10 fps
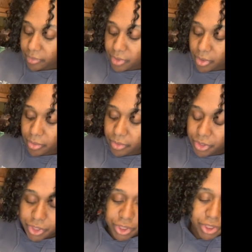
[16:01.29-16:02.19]
so
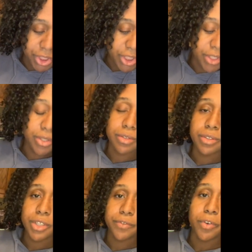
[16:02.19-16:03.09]
just
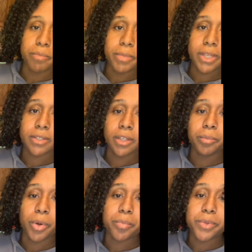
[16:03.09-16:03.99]
for mixing
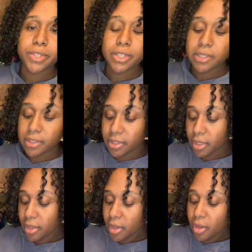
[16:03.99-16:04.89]
purposes,
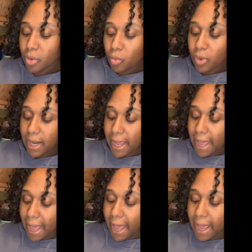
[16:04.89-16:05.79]
when I
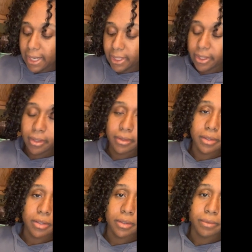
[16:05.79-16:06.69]
added
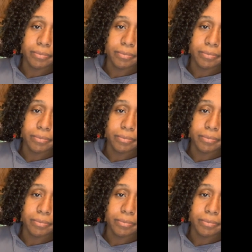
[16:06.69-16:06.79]
the